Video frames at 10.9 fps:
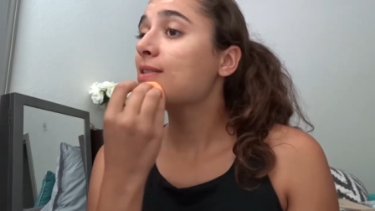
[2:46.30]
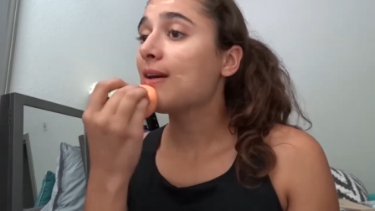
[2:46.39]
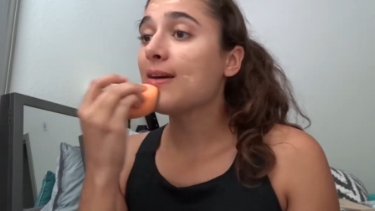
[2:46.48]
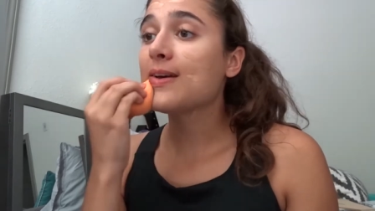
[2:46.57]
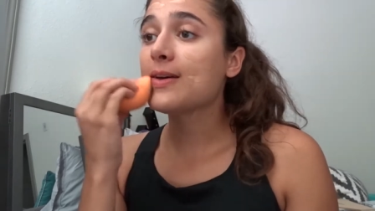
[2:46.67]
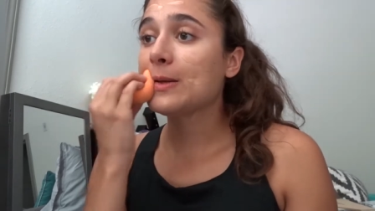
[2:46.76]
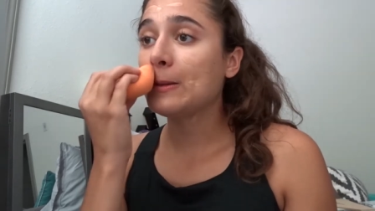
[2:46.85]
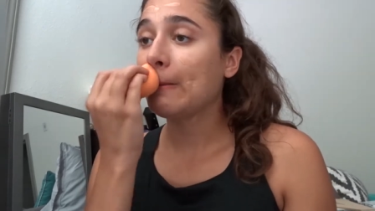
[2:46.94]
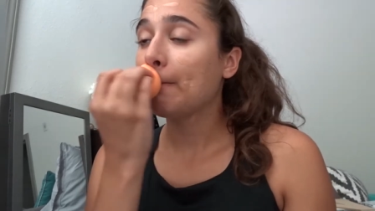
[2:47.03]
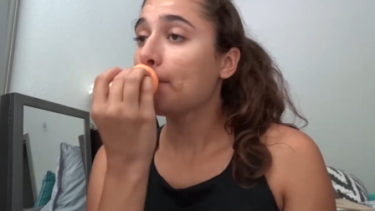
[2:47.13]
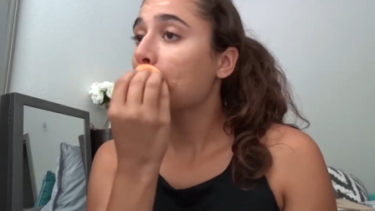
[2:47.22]
And
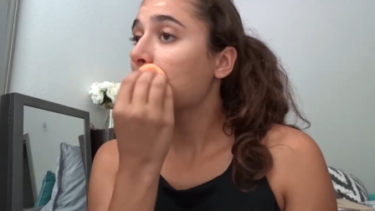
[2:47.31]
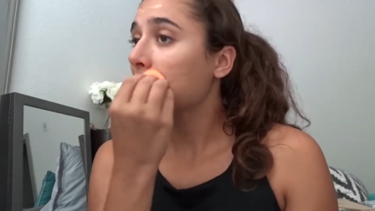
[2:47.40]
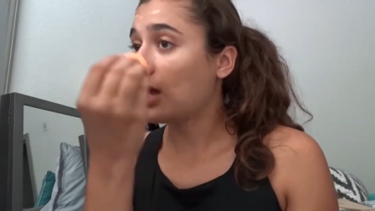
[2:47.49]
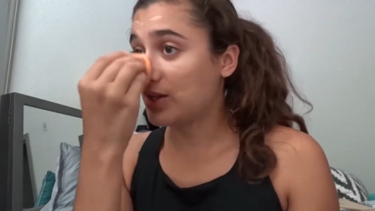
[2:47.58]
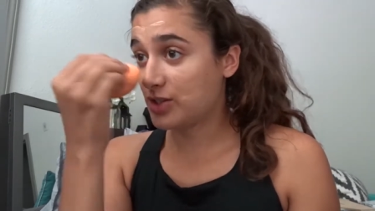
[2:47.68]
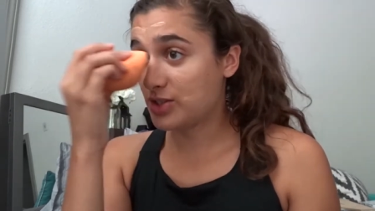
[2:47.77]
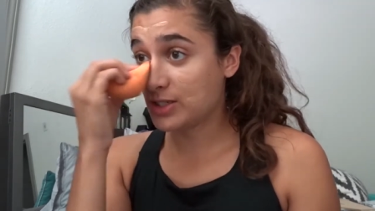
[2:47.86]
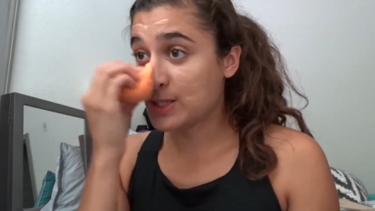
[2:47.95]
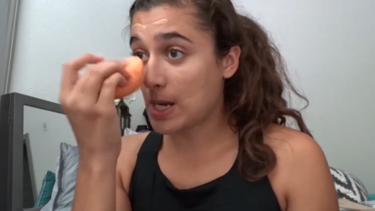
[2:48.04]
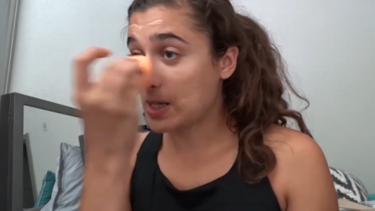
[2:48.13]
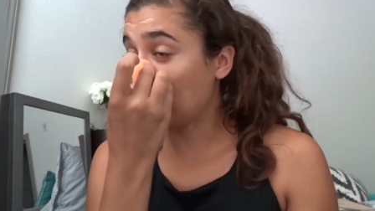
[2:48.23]
I just
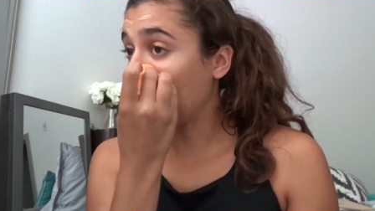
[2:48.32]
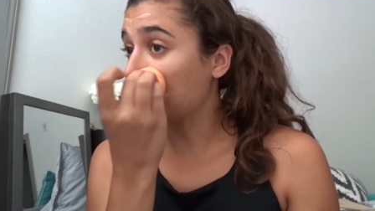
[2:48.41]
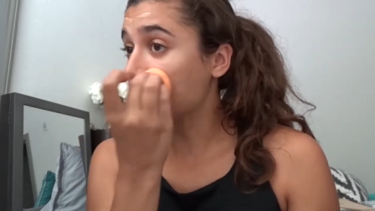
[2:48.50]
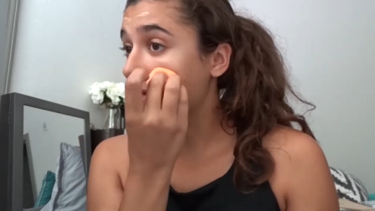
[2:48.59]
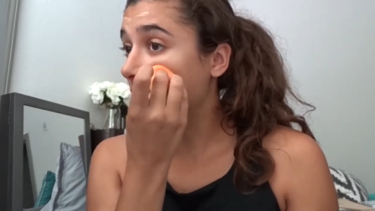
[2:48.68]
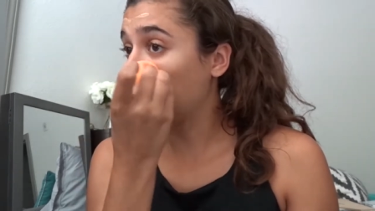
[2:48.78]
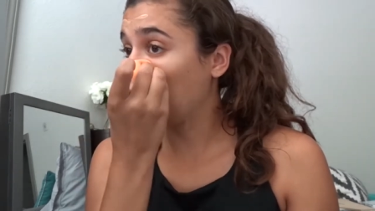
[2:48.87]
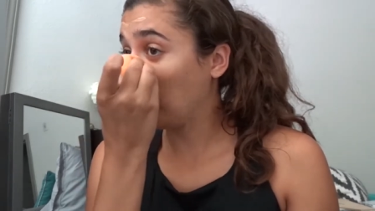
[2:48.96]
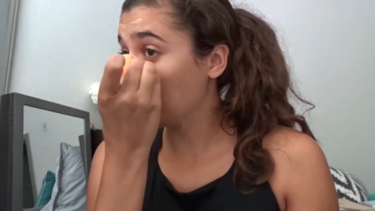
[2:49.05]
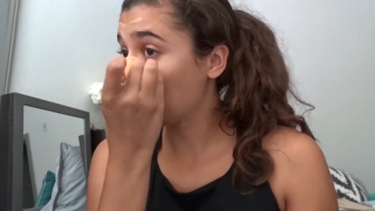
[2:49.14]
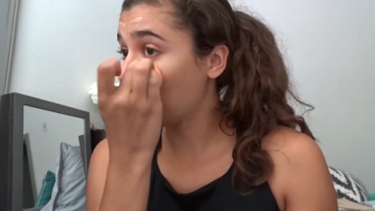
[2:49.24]
decided I was gonna
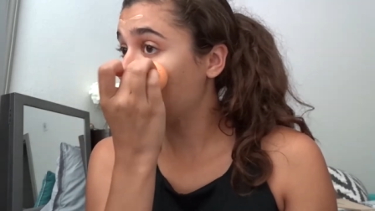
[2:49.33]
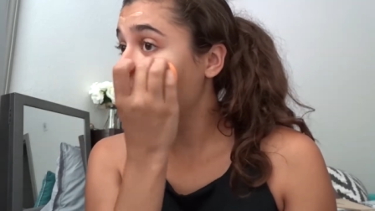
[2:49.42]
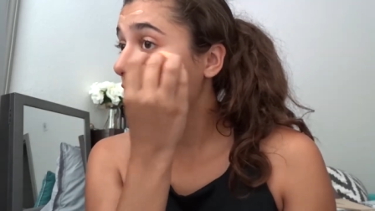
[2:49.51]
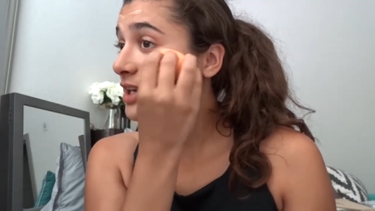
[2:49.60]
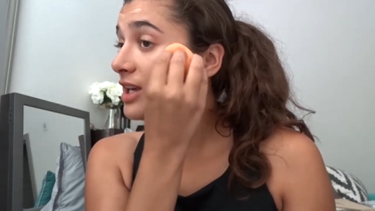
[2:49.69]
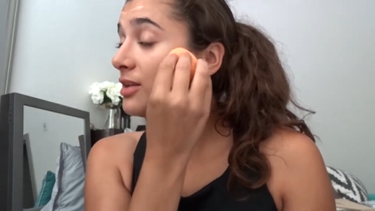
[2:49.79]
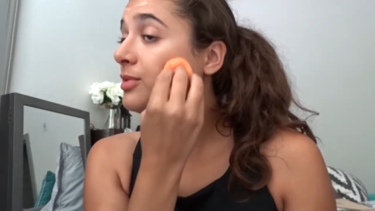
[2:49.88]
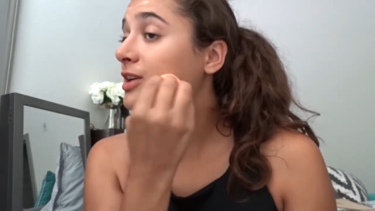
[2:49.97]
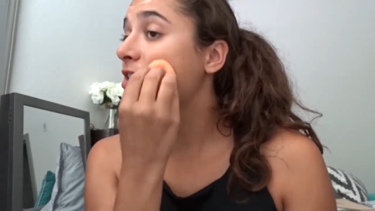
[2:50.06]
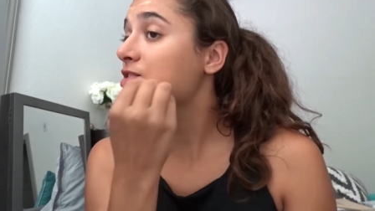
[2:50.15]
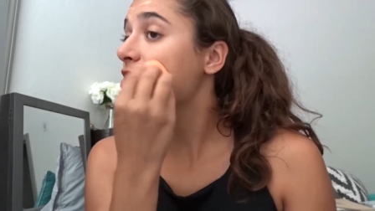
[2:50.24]
start filming again
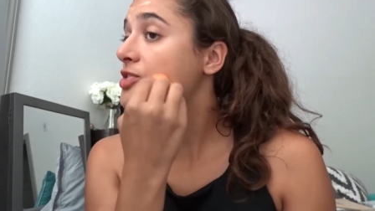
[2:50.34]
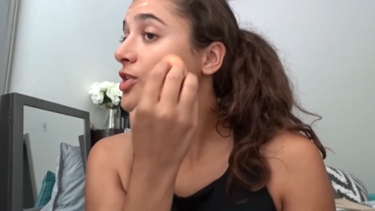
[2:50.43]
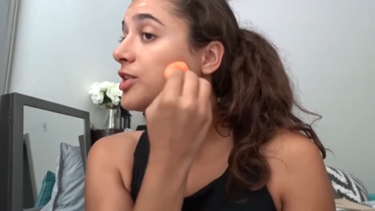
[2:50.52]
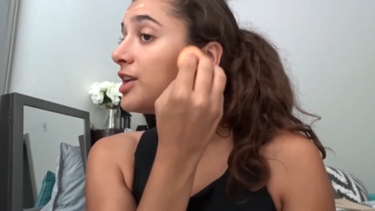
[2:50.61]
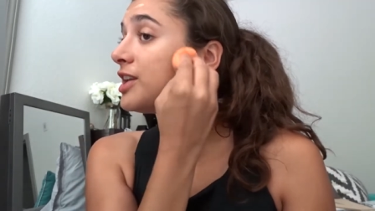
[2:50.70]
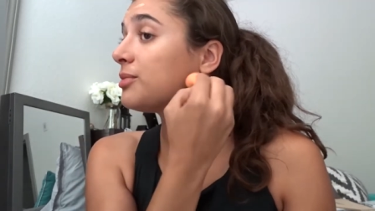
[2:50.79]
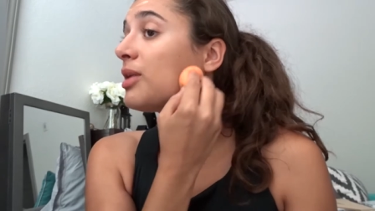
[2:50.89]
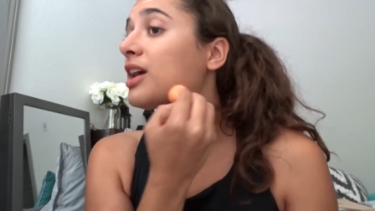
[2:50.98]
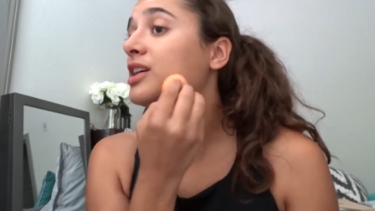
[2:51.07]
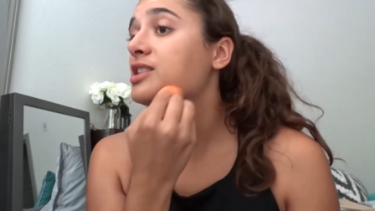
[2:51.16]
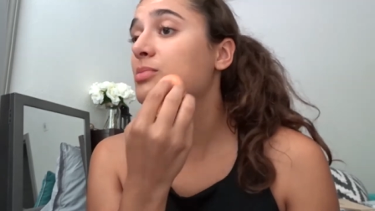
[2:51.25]
because I started getting
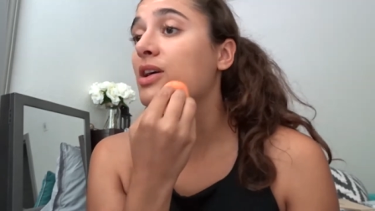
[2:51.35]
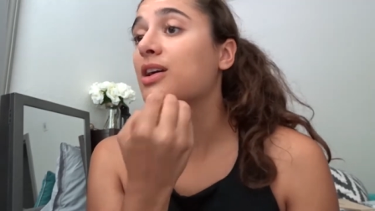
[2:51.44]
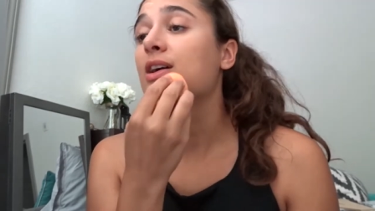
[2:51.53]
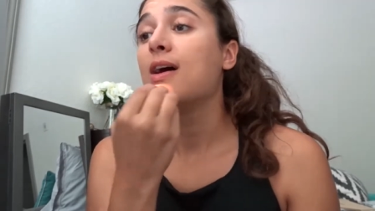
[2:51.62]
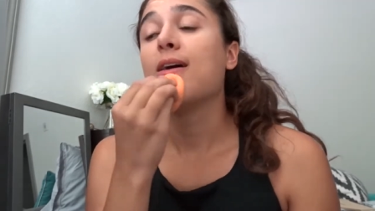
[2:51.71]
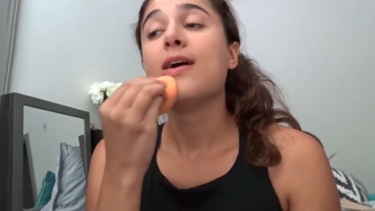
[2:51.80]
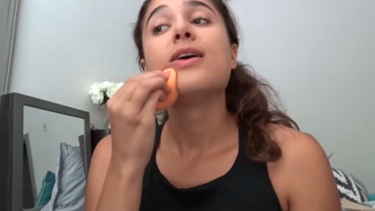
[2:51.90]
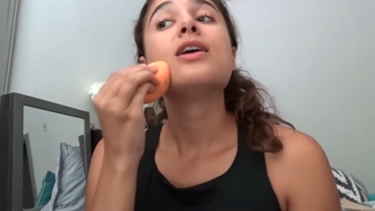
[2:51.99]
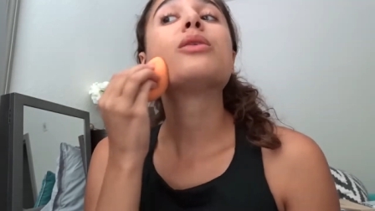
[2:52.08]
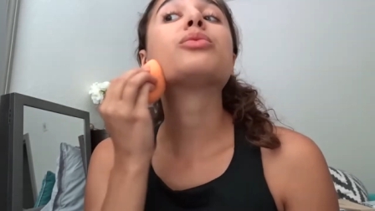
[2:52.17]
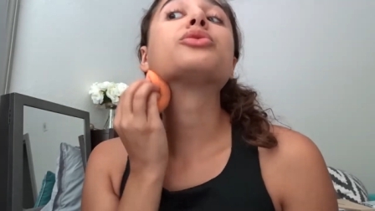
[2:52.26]
back into my
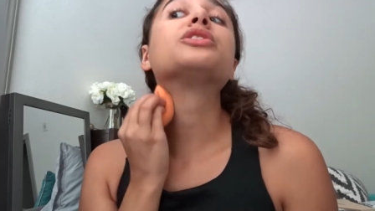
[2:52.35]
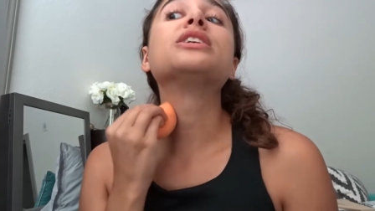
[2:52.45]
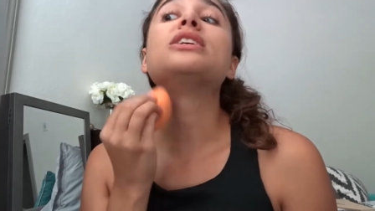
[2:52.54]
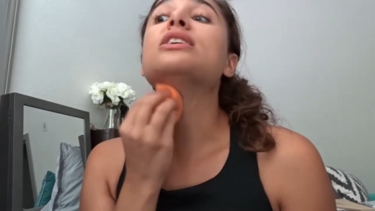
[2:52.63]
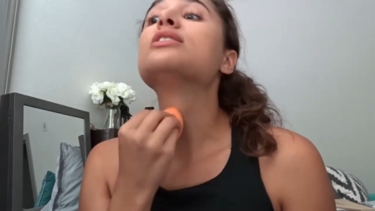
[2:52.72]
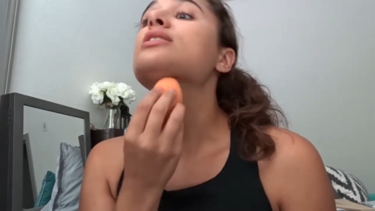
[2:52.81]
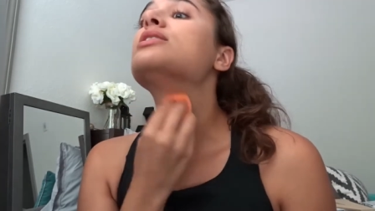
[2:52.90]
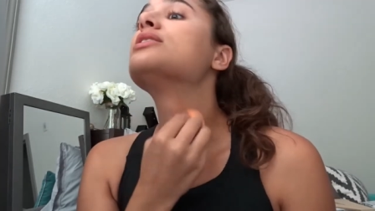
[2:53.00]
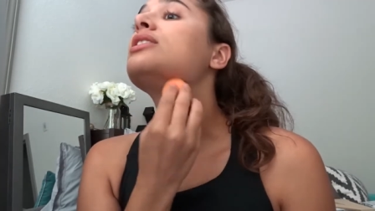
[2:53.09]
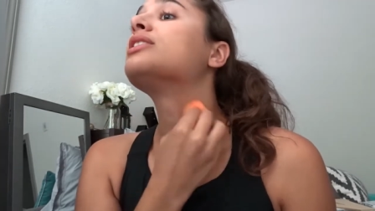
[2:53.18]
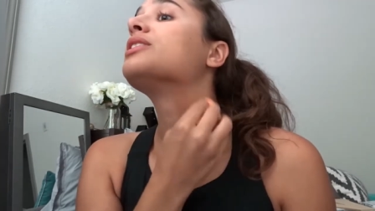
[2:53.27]
a routine
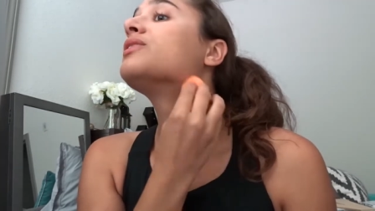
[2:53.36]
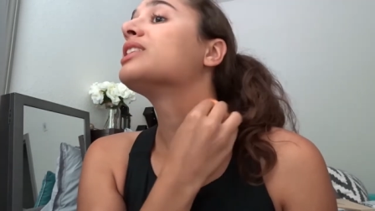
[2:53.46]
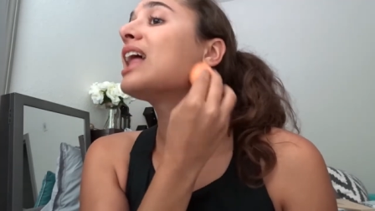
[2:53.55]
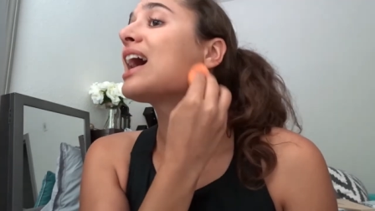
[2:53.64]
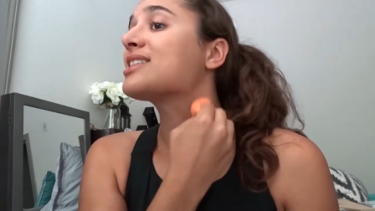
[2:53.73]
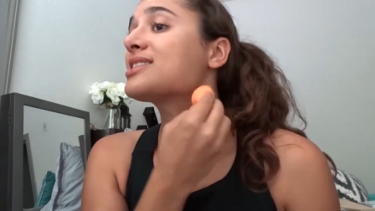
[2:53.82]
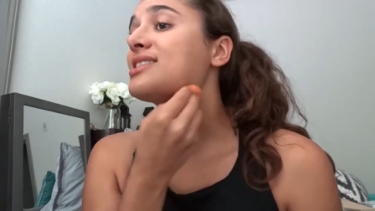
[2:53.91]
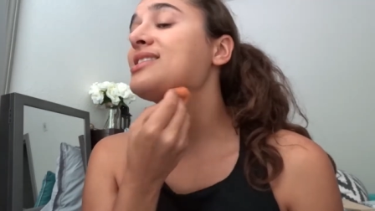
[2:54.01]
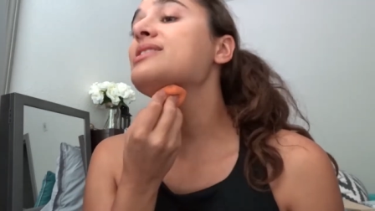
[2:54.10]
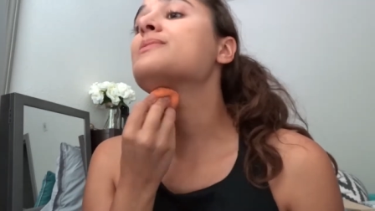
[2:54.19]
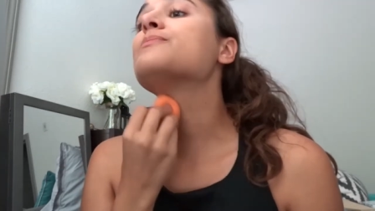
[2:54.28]
of classes.